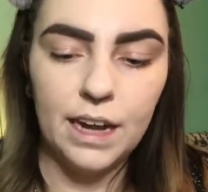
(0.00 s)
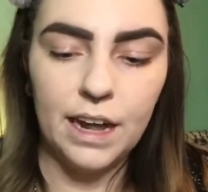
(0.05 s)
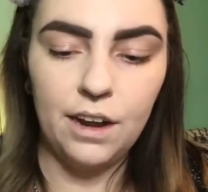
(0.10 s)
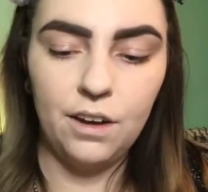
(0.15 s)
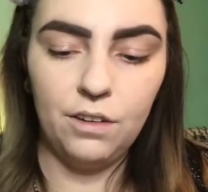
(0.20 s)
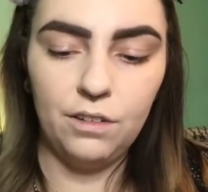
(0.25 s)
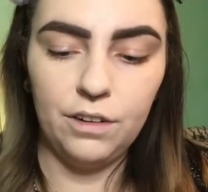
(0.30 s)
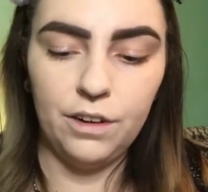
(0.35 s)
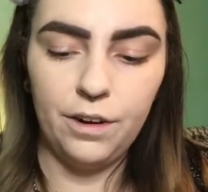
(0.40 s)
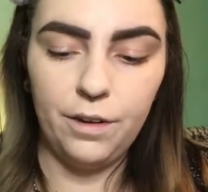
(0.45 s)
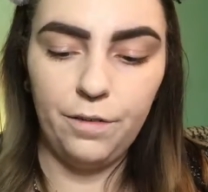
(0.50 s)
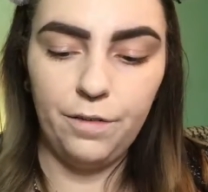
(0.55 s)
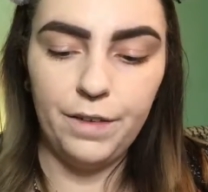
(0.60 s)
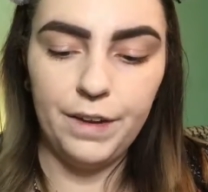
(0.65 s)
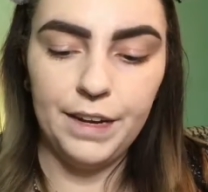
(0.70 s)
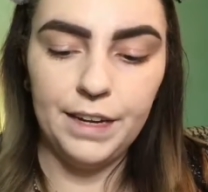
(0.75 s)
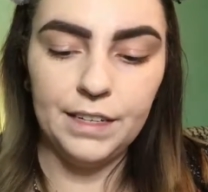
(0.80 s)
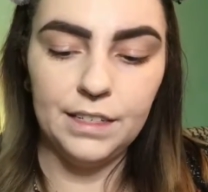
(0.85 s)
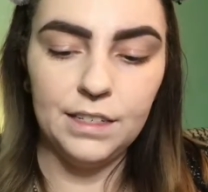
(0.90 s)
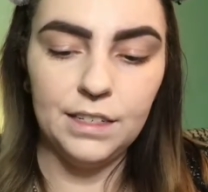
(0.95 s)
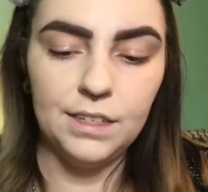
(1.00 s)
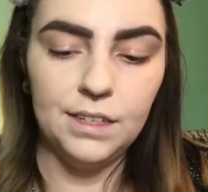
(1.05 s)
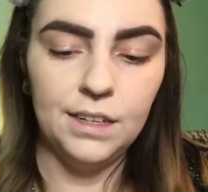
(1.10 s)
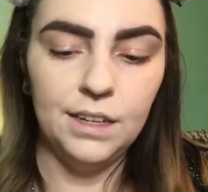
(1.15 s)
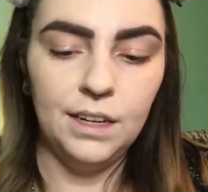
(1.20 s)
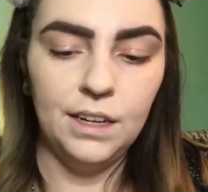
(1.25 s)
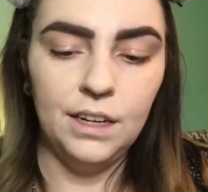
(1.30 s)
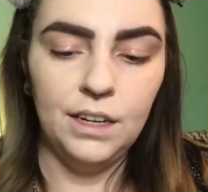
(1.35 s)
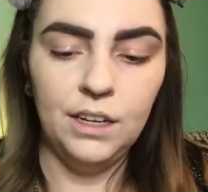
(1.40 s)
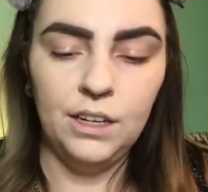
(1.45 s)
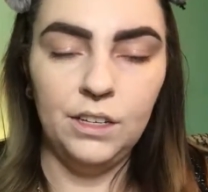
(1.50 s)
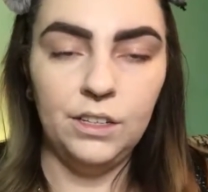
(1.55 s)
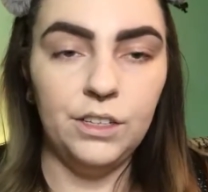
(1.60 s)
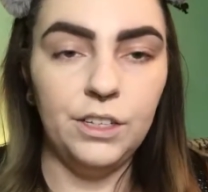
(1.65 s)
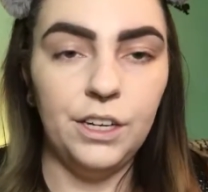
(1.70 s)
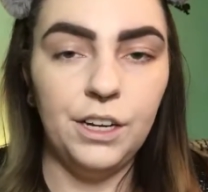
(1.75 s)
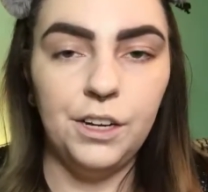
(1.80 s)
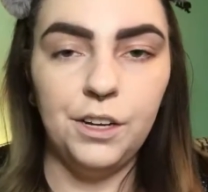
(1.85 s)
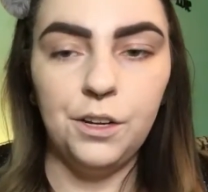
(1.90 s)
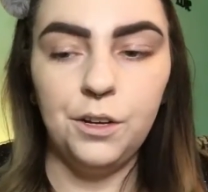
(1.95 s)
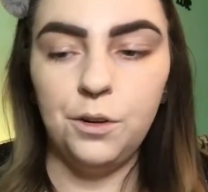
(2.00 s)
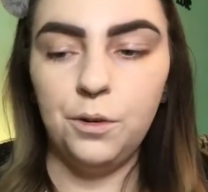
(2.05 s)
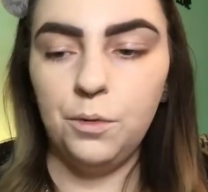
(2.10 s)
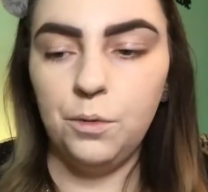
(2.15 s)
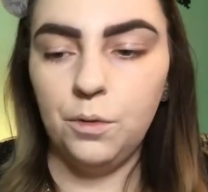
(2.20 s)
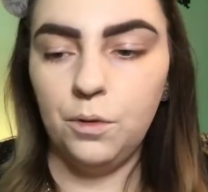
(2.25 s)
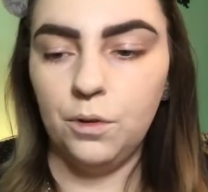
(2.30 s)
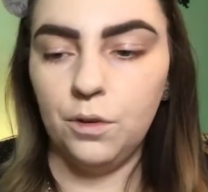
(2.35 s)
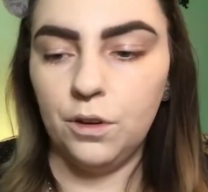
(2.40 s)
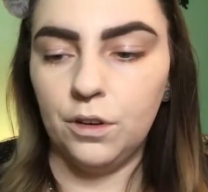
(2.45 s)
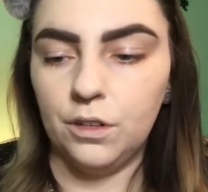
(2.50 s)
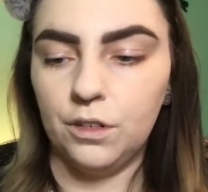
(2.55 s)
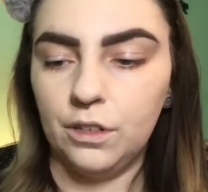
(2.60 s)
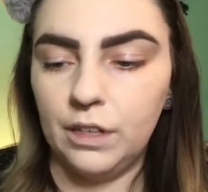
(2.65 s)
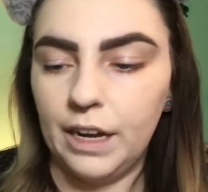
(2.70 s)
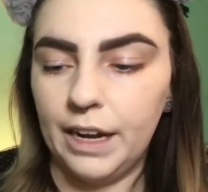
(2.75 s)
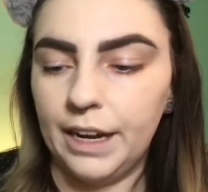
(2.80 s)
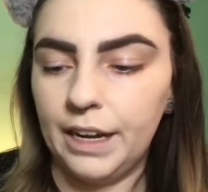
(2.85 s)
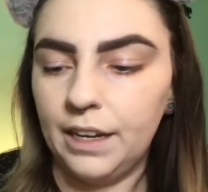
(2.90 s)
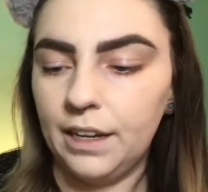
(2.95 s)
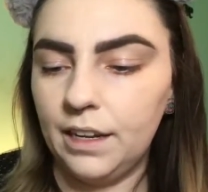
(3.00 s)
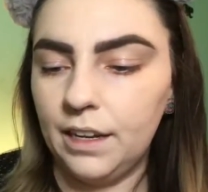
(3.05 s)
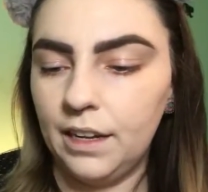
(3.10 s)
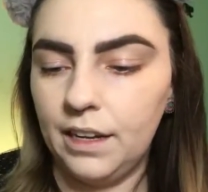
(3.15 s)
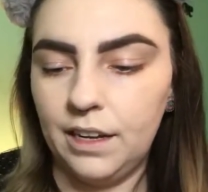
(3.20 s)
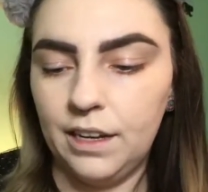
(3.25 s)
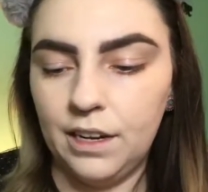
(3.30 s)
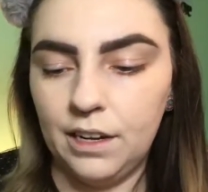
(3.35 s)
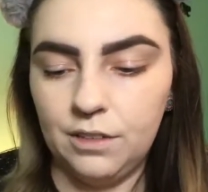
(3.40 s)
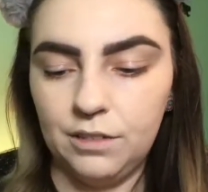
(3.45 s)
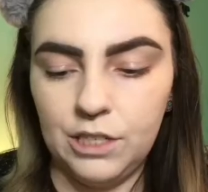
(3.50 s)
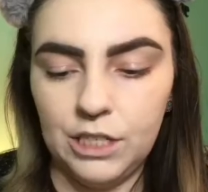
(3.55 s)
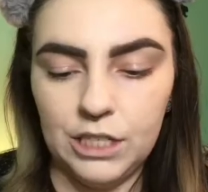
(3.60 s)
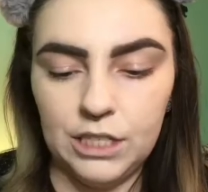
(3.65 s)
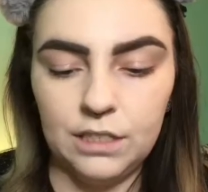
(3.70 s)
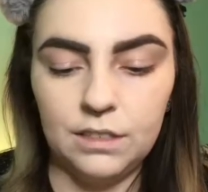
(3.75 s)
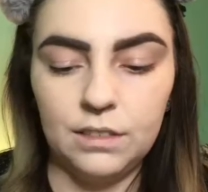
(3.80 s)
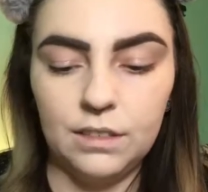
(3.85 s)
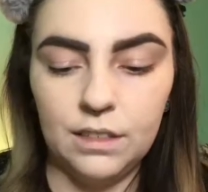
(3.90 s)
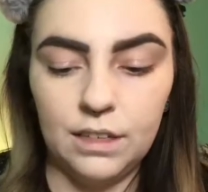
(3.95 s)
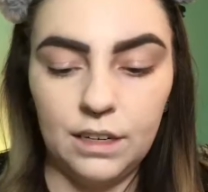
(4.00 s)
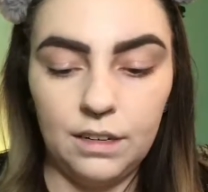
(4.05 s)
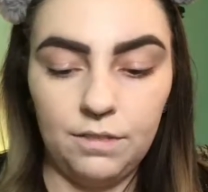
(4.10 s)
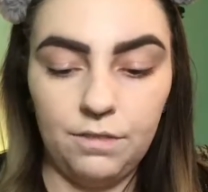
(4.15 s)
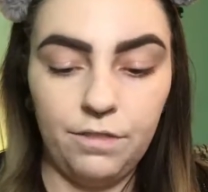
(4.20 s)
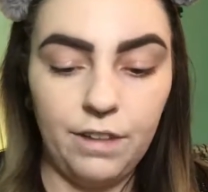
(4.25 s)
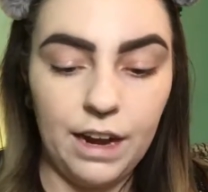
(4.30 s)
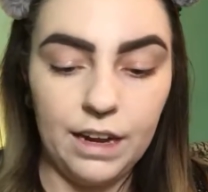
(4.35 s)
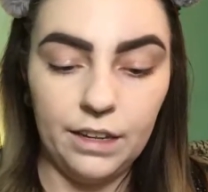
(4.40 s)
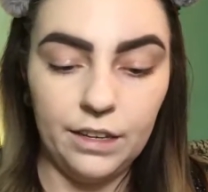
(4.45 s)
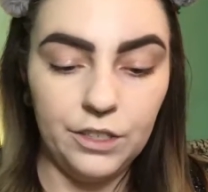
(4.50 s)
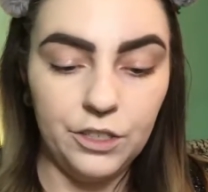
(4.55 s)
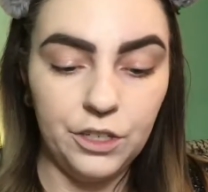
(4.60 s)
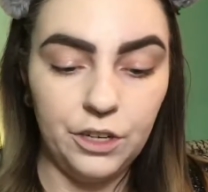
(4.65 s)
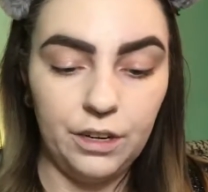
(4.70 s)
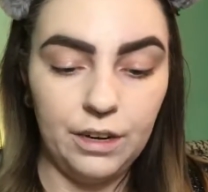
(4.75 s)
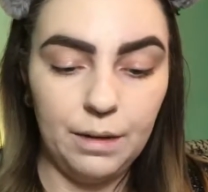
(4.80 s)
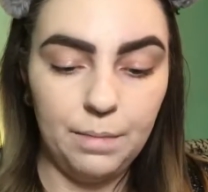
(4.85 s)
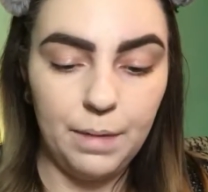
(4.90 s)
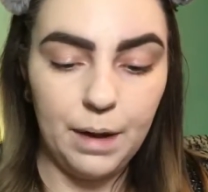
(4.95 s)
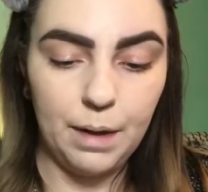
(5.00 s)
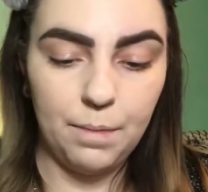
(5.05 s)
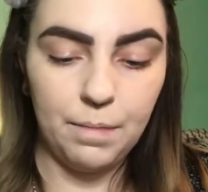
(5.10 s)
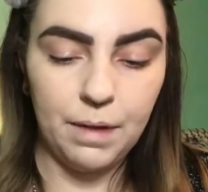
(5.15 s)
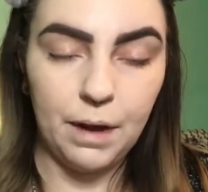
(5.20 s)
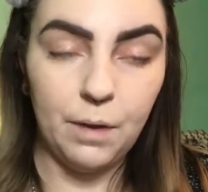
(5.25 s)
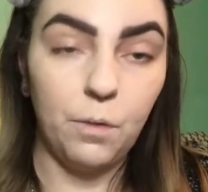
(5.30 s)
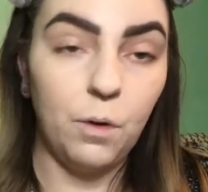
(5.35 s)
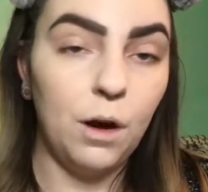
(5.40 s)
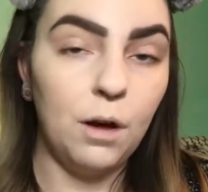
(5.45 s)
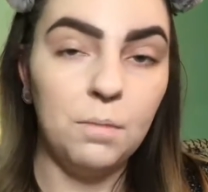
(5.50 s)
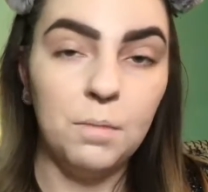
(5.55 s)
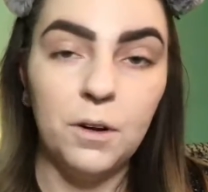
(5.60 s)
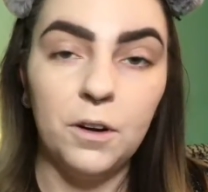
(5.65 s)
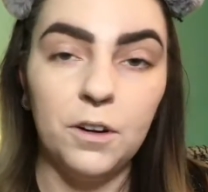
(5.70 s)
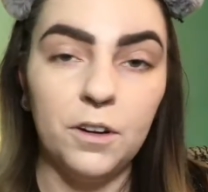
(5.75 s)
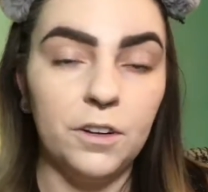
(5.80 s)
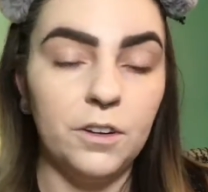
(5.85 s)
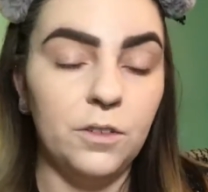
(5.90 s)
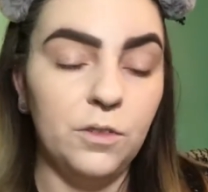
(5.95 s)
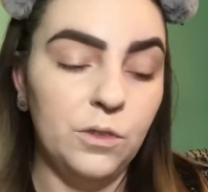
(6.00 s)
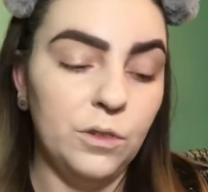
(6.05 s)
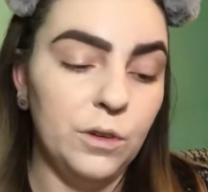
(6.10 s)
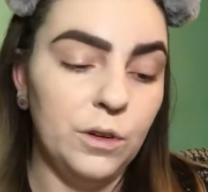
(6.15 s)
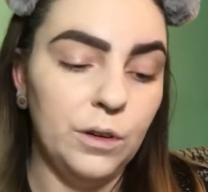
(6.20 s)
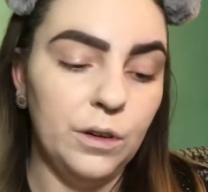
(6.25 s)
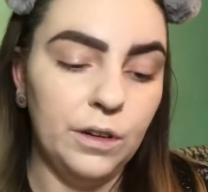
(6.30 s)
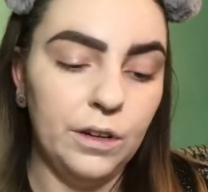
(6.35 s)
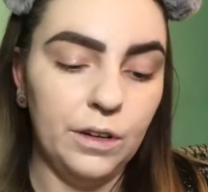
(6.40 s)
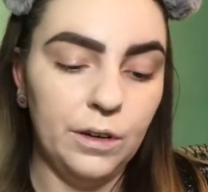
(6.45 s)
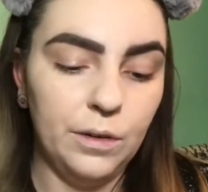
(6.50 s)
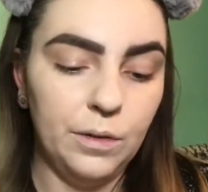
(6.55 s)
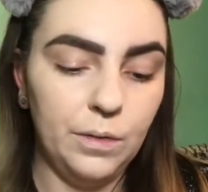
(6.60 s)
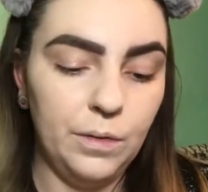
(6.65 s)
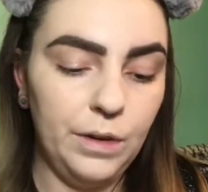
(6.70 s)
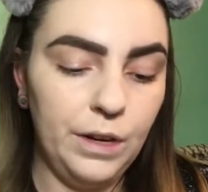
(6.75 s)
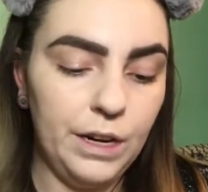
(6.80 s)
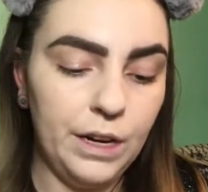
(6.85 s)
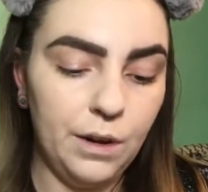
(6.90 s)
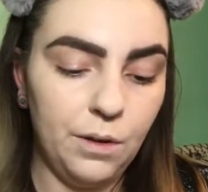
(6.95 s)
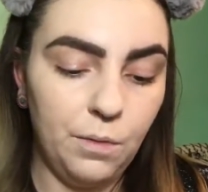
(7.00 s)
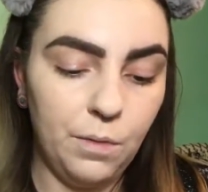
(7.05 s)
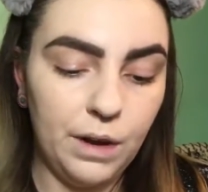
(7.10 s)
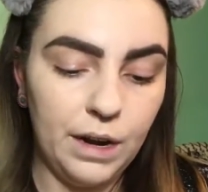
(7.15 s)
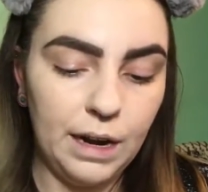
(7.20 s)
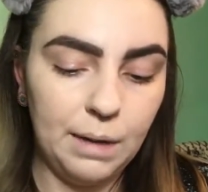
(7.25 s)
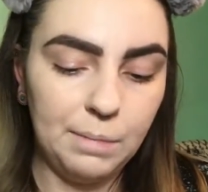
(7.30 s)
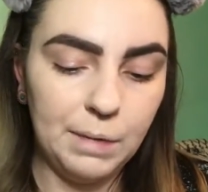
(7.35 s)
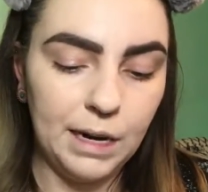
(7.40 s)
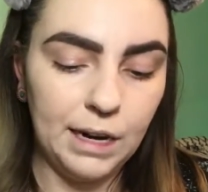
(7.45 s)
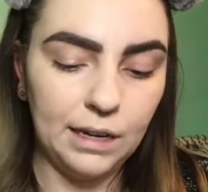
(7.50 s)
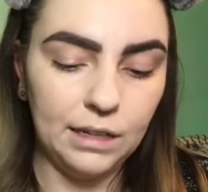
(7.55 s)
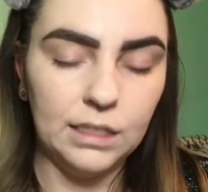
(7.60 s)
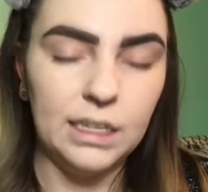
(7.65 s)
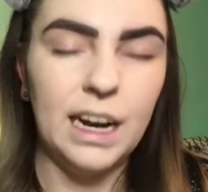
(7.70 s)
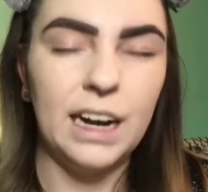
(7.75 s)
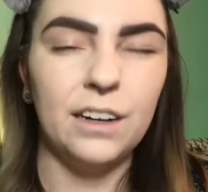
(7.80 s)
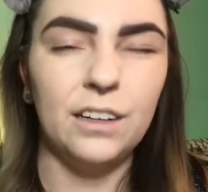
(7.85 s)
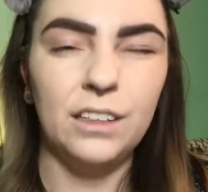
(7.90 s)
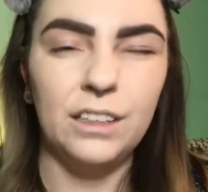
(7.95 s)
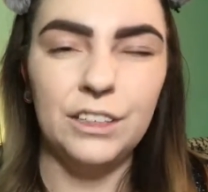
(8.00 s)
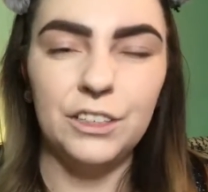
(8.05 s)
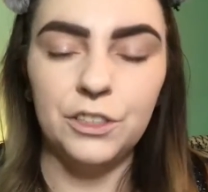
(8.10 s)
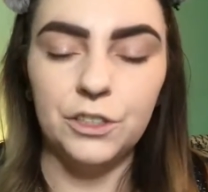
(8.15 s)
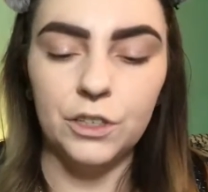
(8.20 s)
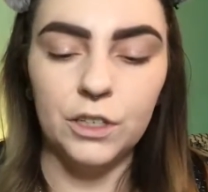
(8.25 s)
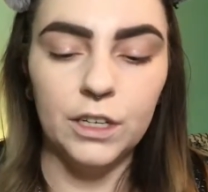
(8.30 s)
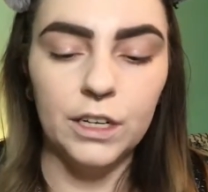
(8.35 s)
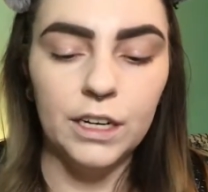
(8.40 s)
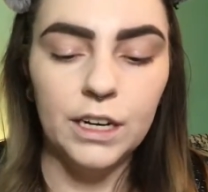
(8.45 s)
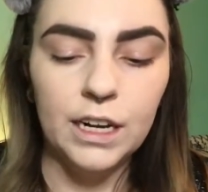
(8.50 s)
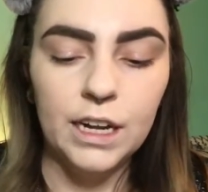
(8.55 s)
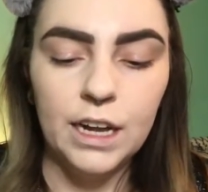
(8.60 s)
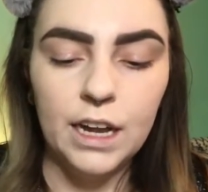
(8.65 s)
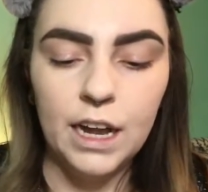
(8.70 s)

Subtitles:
I don't know if it's new or like, just finally showed up at my Walmart or what, I'm not entirely sure.